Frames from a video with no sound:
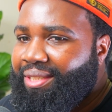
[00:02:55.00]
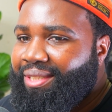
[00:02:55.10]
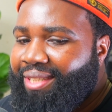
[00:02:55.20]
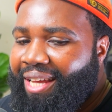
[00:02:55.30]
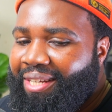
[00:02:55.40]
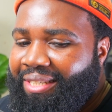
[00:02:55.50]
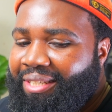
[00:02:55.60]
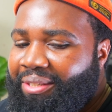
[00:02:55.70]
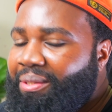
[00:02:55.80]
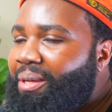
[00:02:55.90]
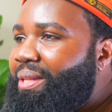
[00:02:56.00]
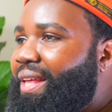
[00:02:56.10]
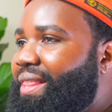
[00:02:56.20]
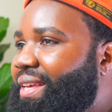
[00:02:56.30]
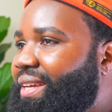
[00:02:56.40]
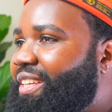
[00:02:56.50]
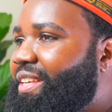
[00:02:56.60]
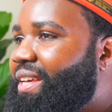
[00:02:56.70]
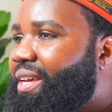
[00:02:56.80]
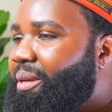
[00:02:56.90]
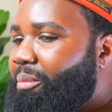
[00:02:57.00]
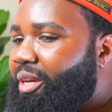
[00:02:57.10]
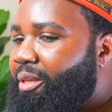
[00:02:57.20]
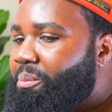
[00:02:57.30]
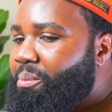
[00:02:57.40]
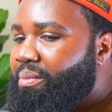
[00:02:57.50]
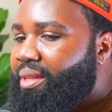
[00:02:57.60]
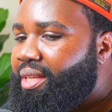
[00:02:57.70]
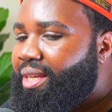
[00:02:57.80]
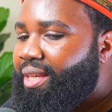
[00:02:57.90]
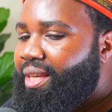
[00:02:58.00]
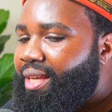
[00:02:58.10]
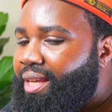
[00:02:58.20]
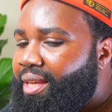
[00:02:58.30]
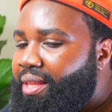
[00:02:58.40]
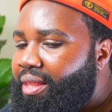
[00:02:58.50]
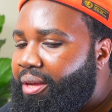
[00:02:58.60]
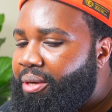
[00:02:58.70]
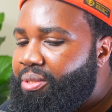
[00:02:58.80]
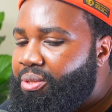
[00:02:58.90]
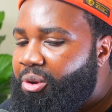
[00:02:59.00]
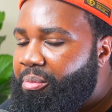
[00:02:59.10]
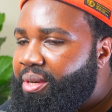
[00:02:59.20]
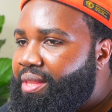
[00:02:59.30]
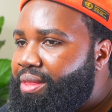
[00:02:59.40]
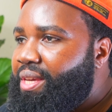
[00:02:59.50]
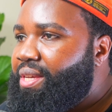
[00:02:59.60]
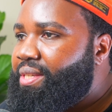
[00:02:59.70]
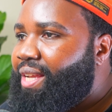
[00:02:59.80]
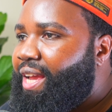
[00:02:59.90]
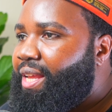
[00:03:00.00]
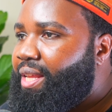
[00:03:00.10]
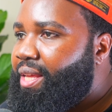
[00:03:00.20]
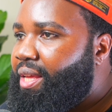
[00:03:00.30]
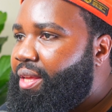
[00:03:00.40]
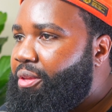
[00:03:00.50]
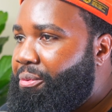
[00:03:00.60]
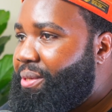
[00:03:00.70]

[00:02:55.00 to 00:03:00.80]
just kind of still a thing. But there are so many things that your